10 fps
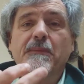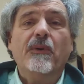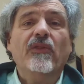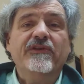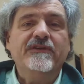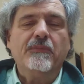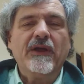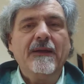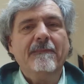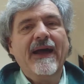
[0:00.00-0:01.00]
bothered to
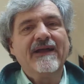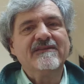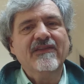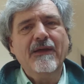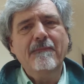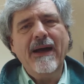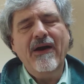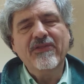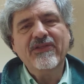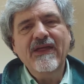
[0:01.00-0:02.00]
bring it back to their
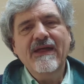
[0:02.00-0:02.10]
mouth.